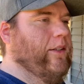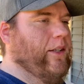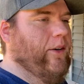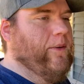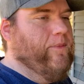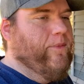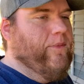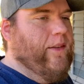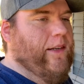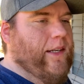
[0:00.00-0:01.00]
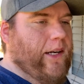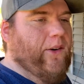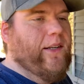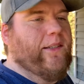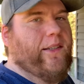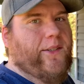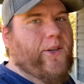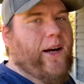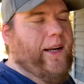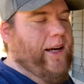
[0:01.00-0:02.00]
So interested to
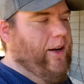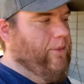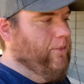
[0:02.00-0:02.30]
try it out.